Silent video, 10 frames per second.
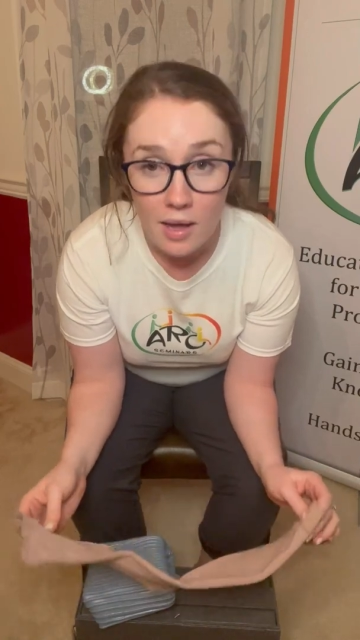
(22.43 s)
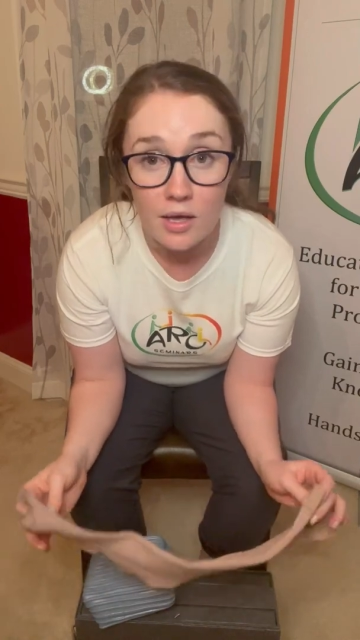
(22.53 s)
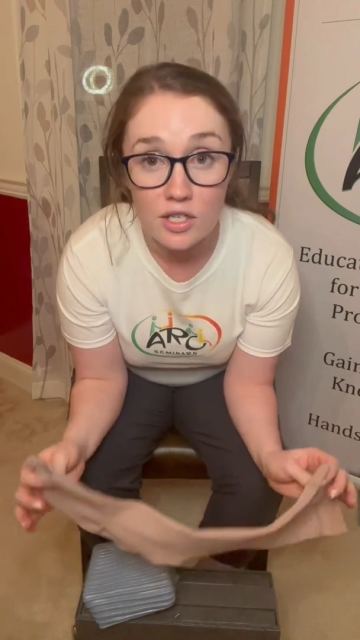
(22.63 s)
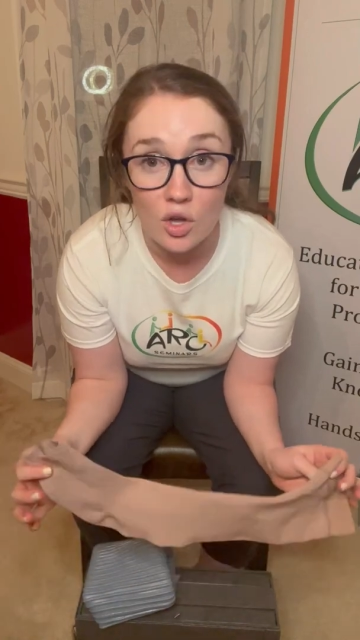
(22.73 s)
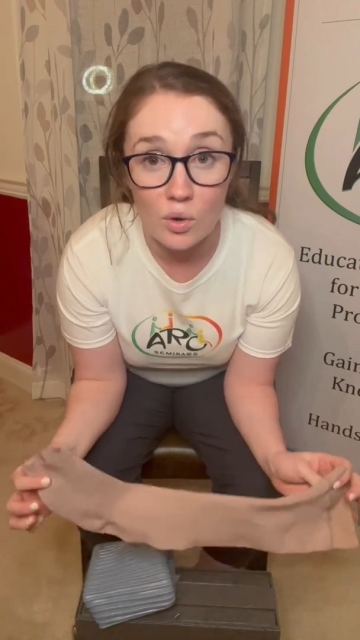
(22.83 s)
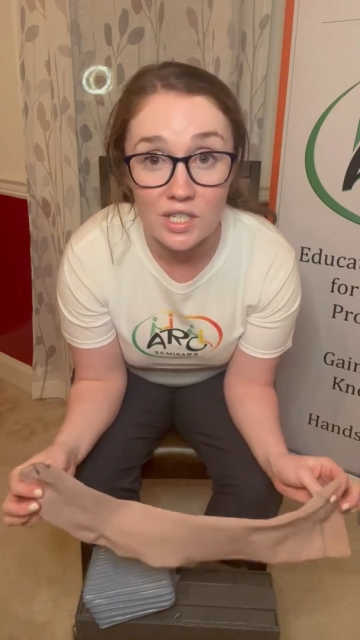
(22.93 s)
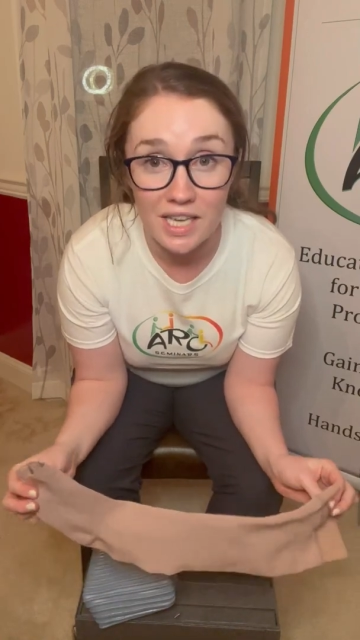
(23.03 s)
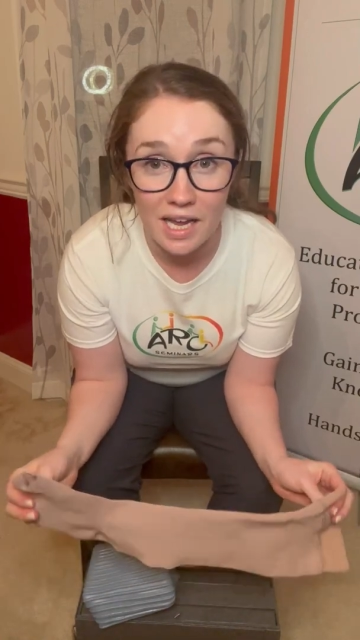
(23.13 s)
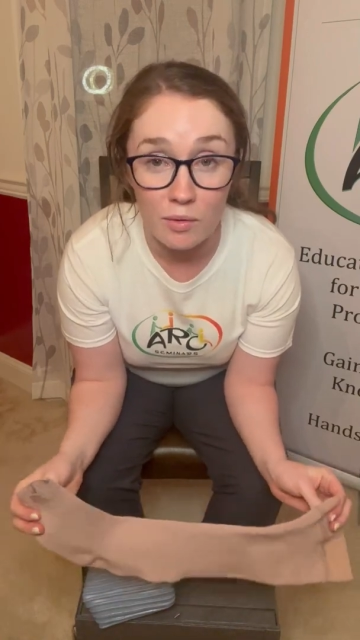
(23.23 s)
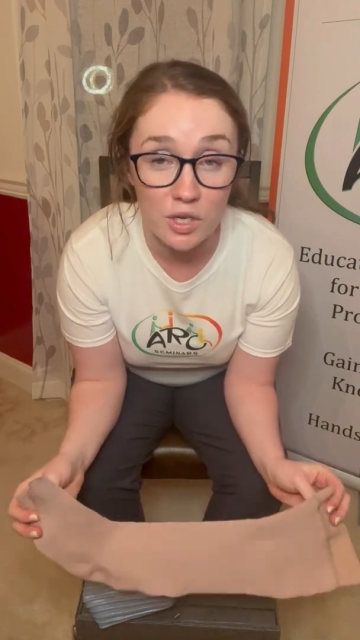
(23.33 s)
So
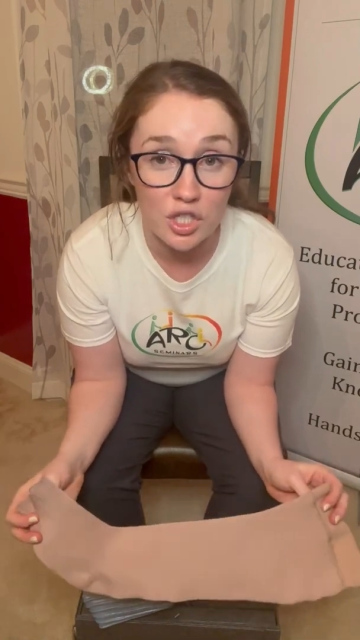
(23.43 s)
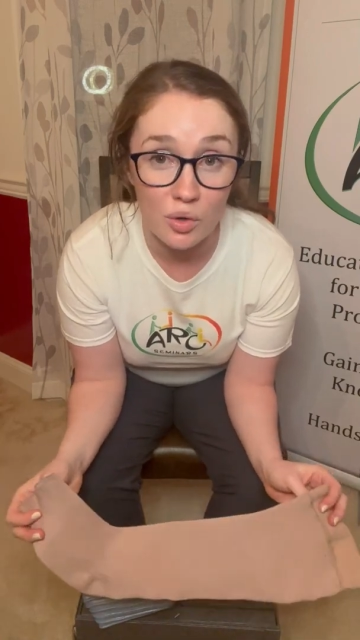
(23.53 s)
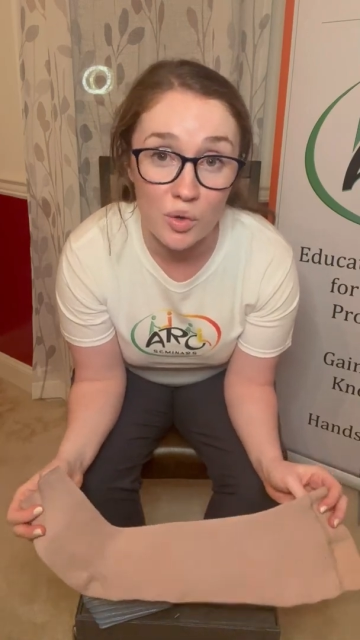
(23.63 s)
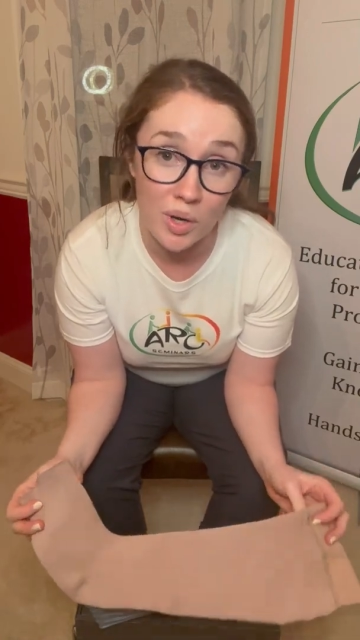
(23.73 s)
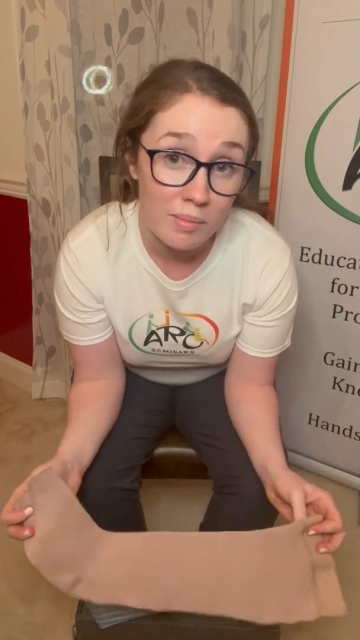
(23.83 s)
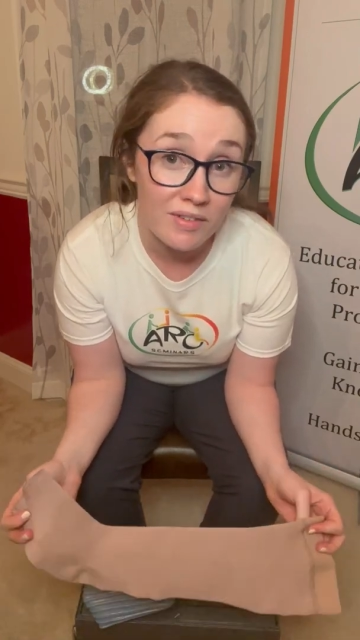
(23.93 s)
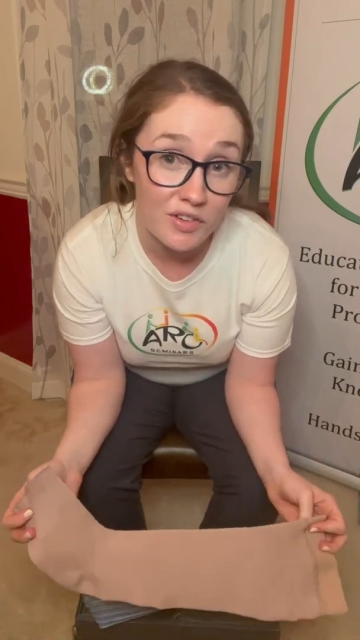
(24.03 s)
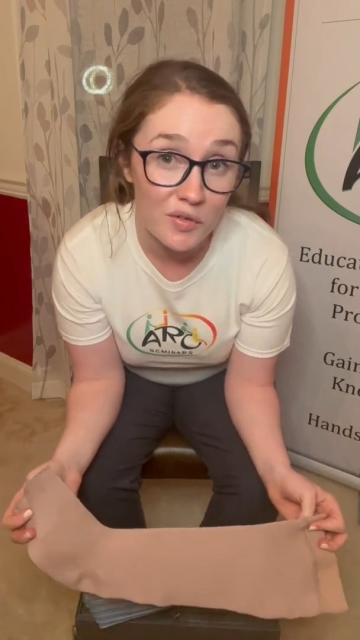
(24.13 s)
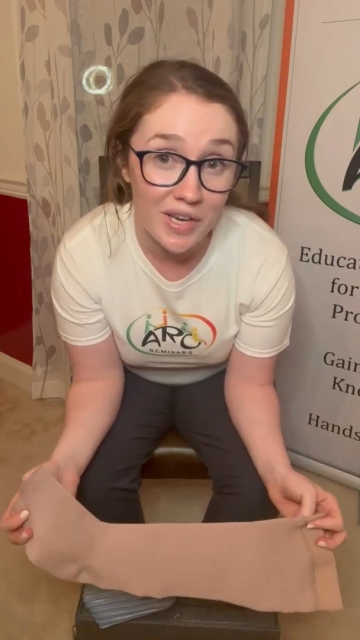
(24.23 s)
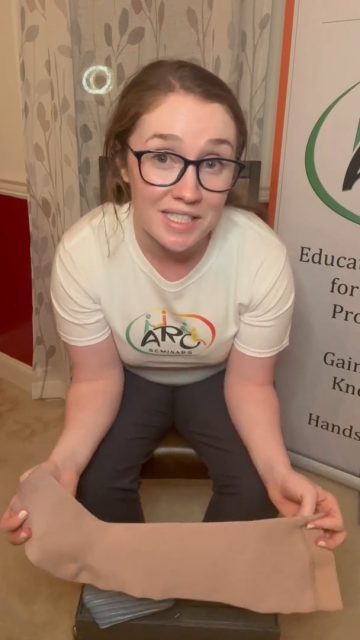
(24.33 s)
today I want to show you a couple of
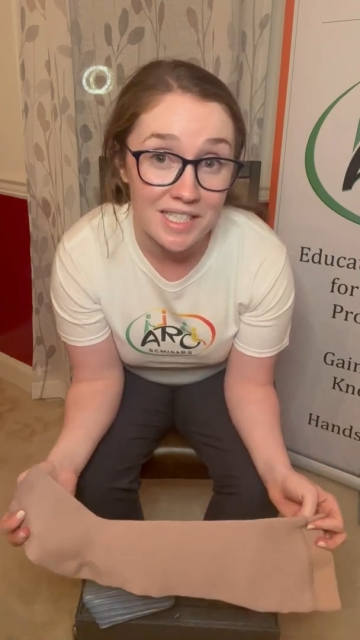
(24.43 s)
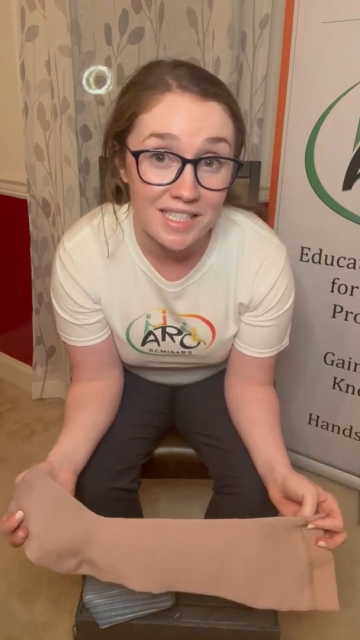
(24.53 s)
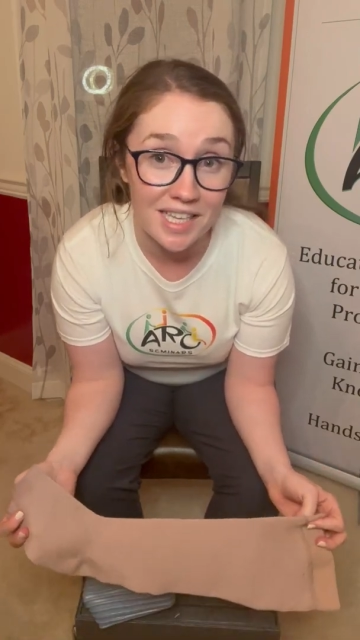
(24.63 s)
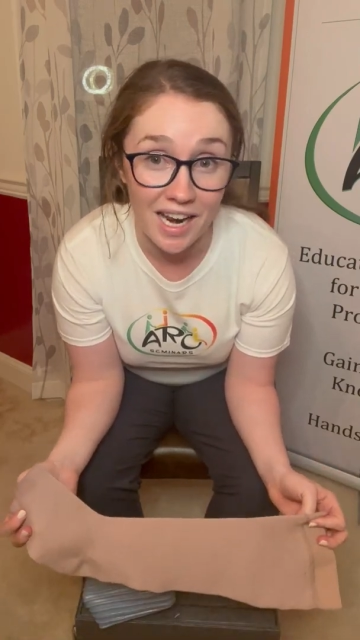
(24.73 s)
devices that